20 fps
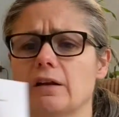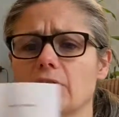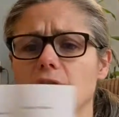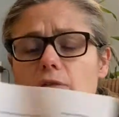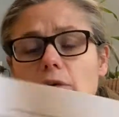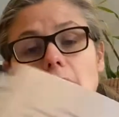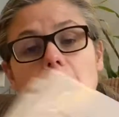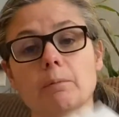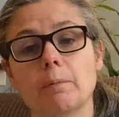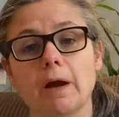The
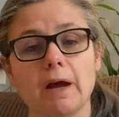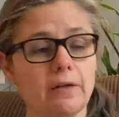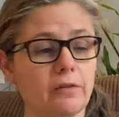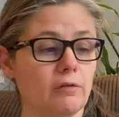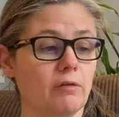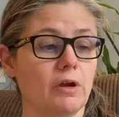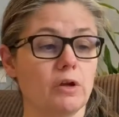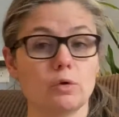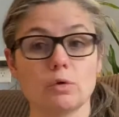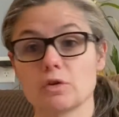Great, by The
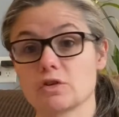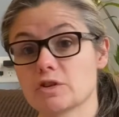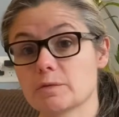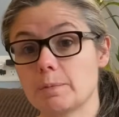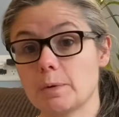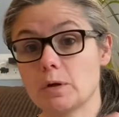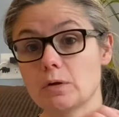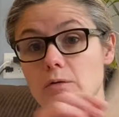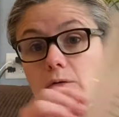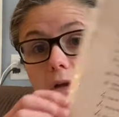Great Horn
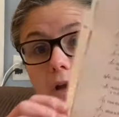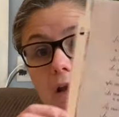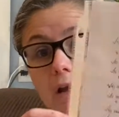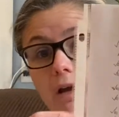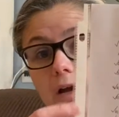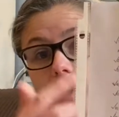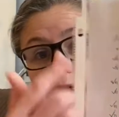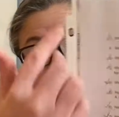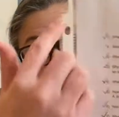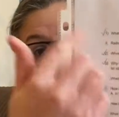Spoon.
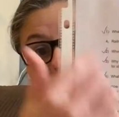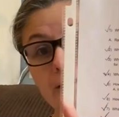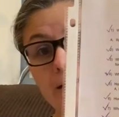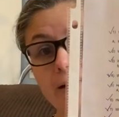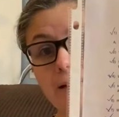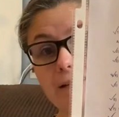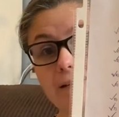I created the